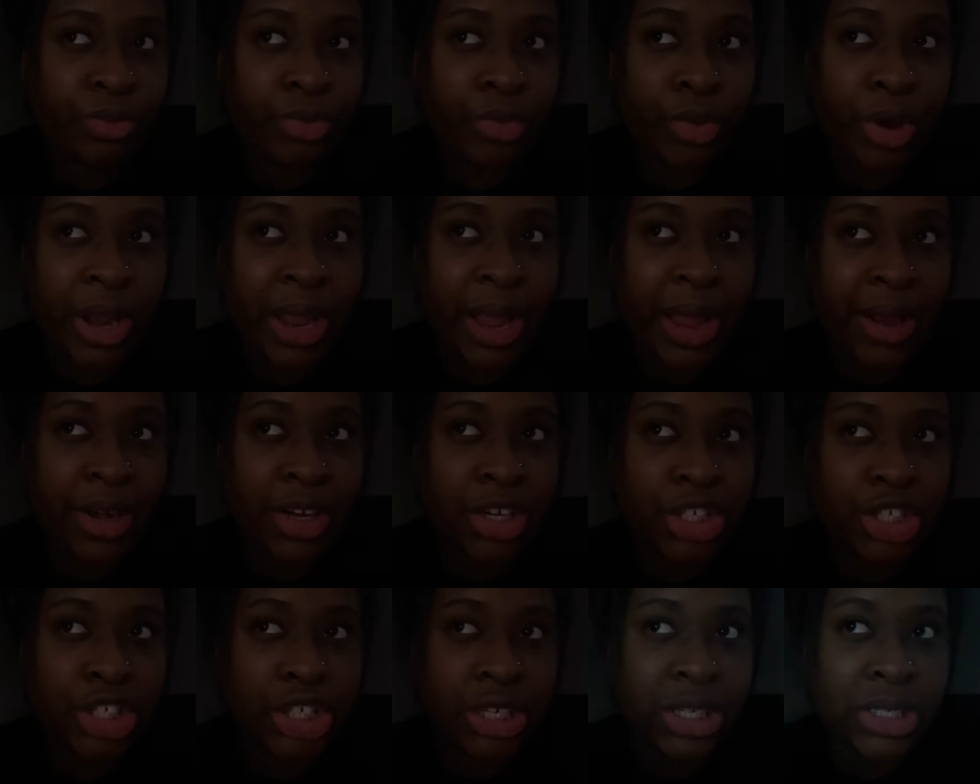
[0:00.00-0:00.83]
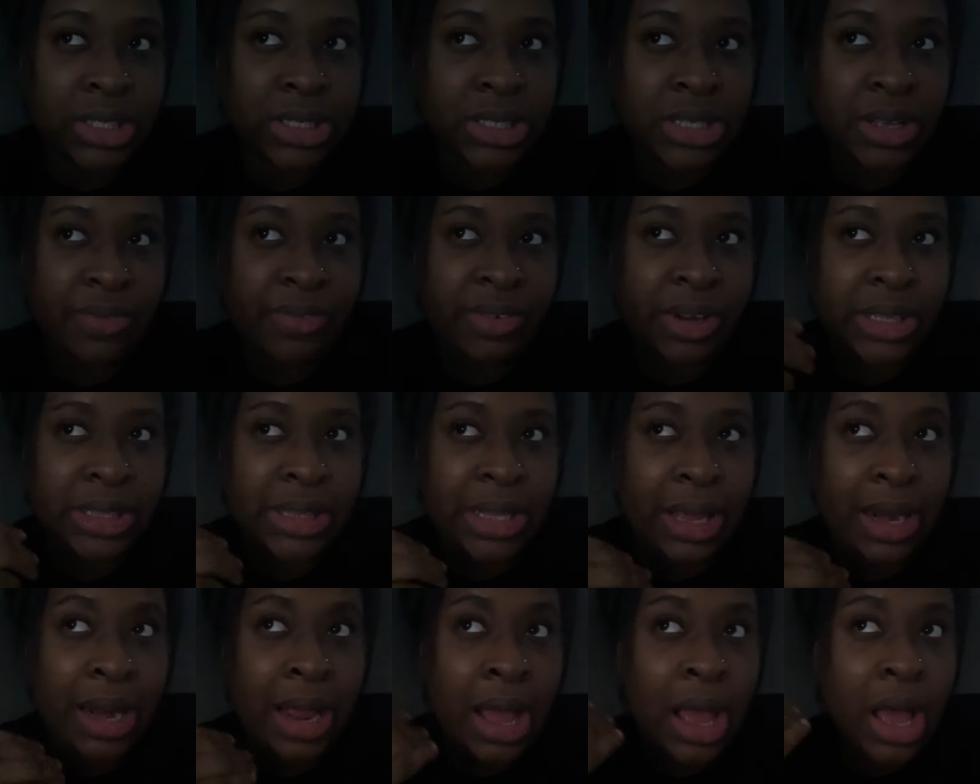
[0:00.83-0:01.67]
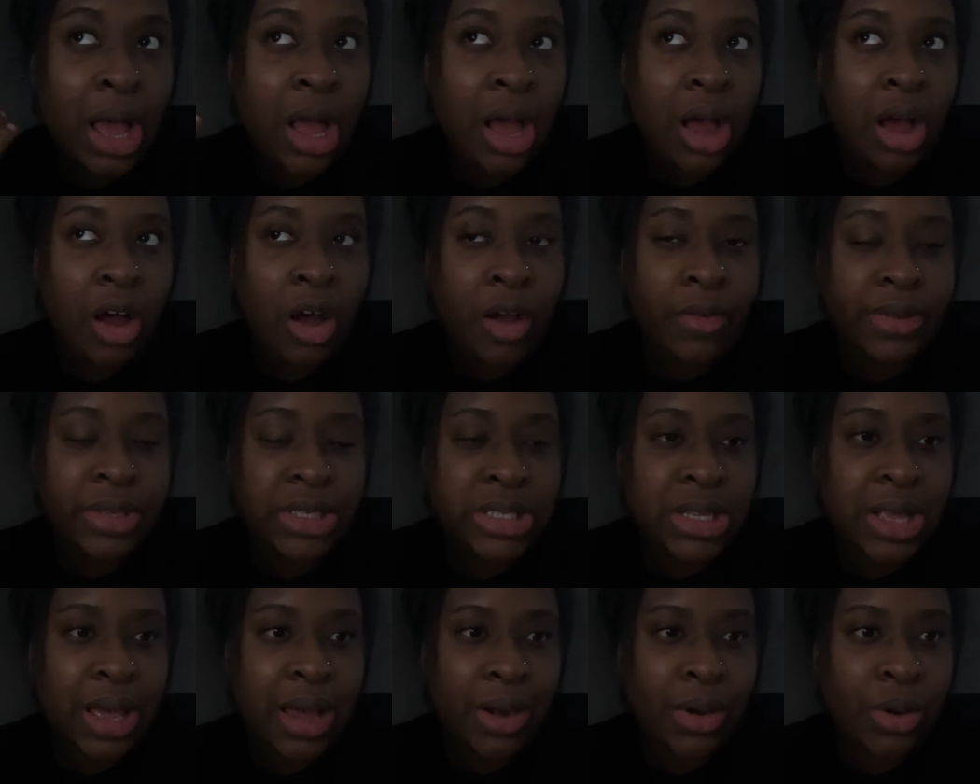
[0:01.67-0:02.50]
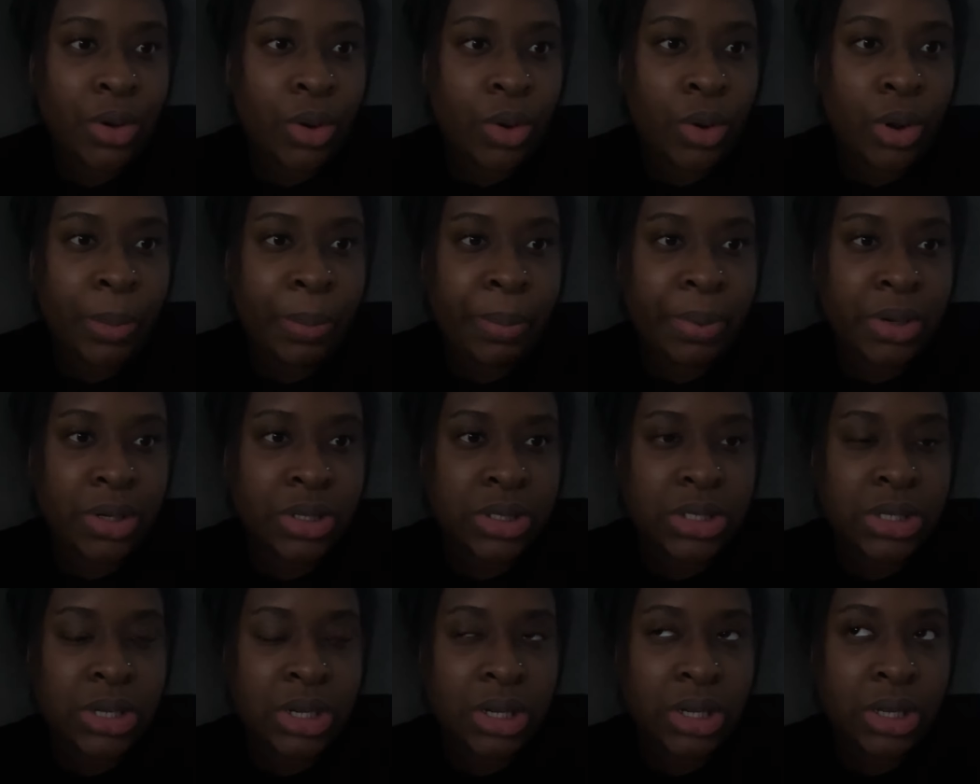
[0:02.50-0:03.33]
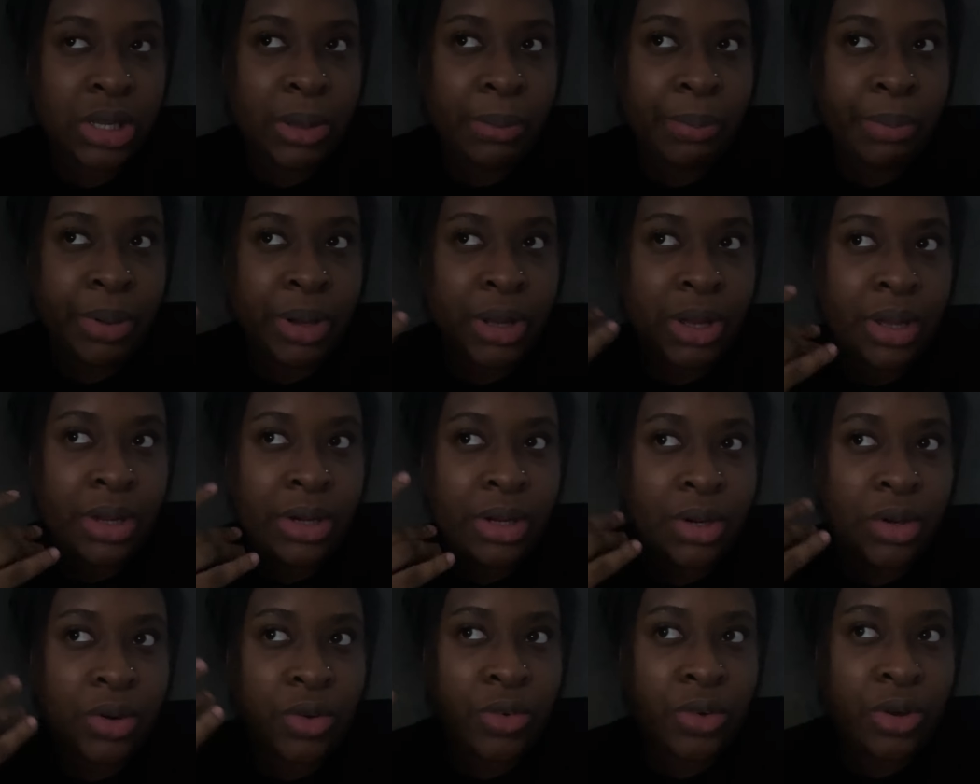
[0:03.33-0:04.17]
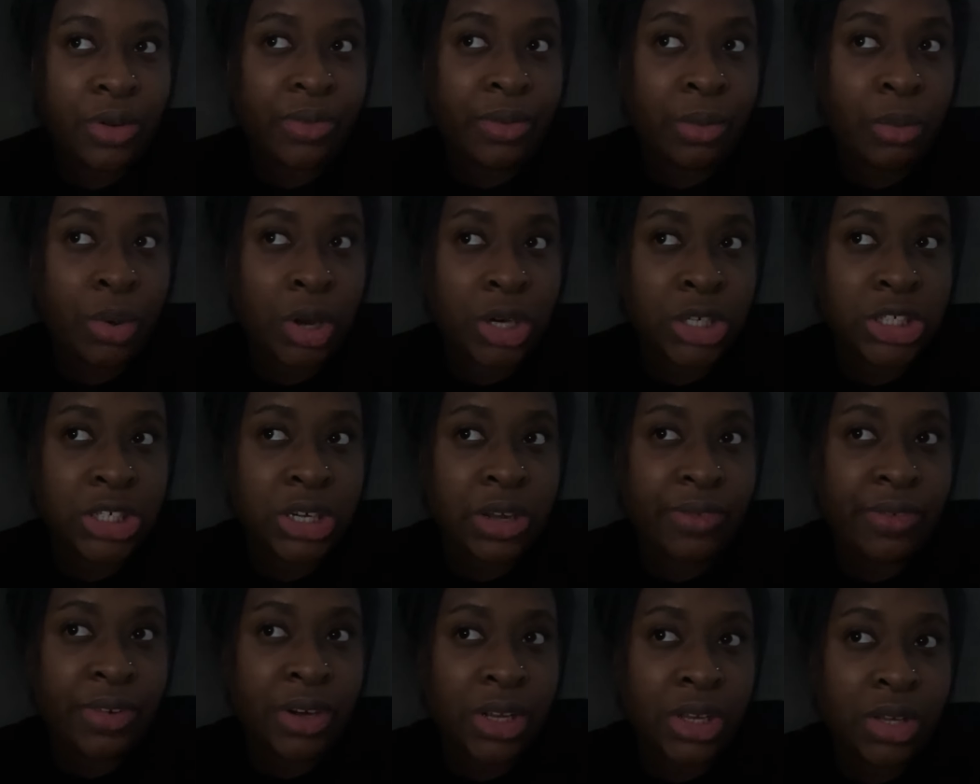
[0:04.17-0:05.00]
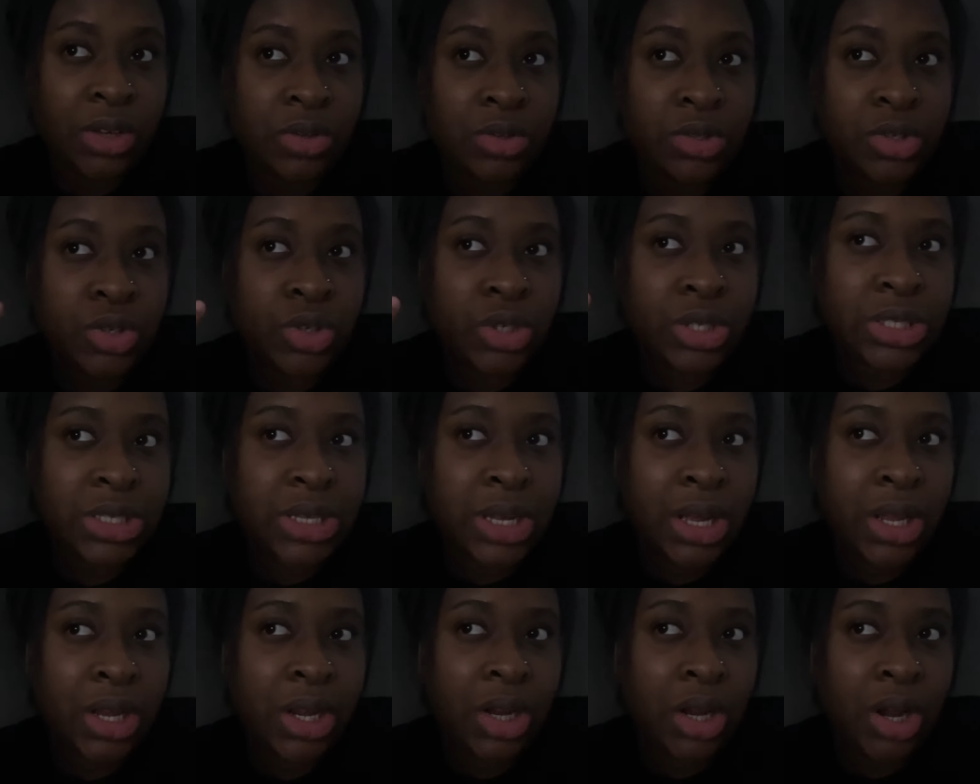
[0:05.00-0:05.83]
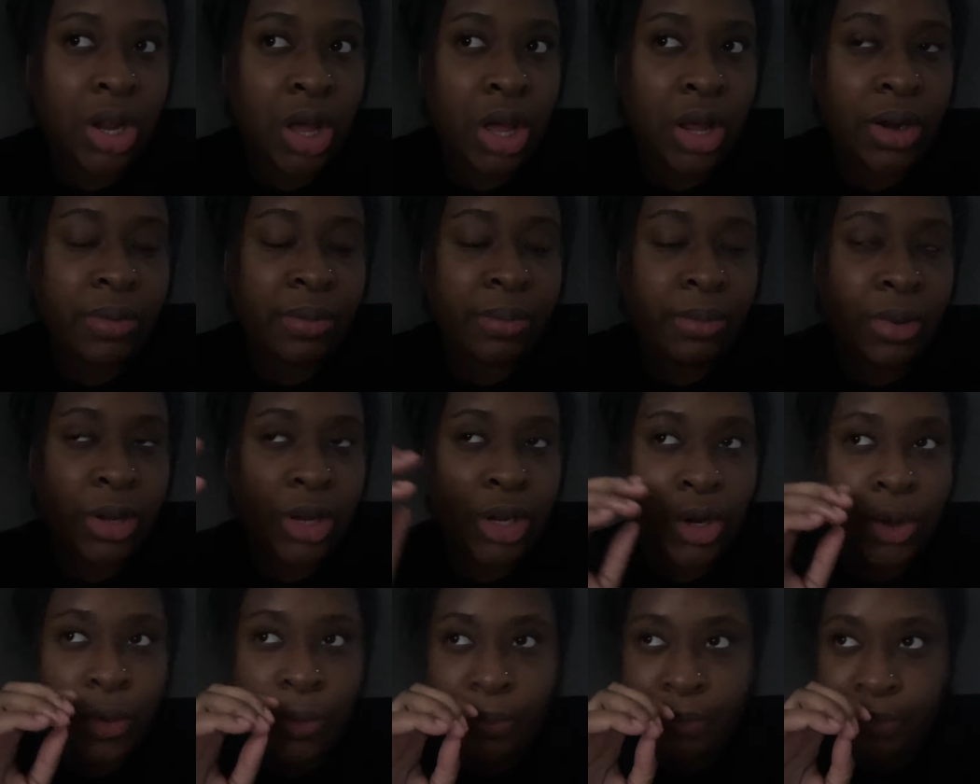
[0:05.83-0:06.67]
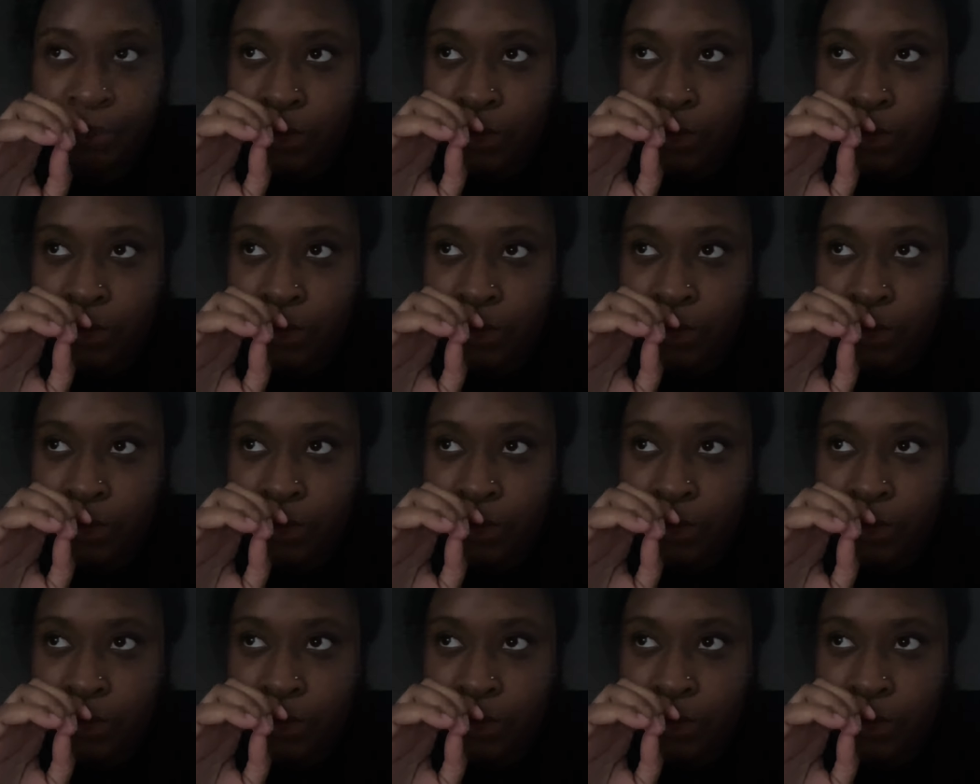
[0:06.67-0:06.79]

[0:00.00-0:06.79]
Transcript: great energy and stuff like that obviously i don't know her personally but you know from watching her videos you could tell a lot you know